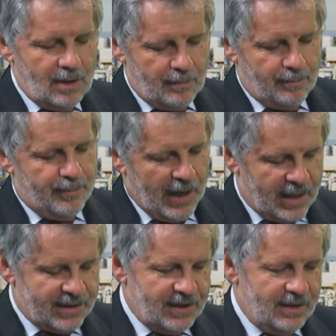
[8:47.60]

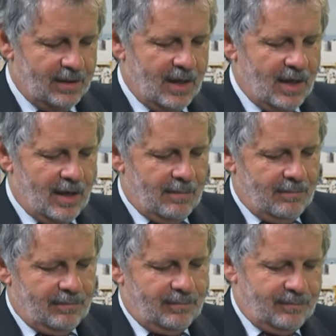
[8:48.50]
But
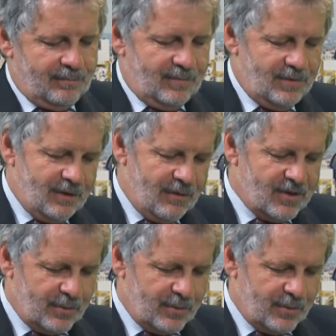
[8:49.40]
there is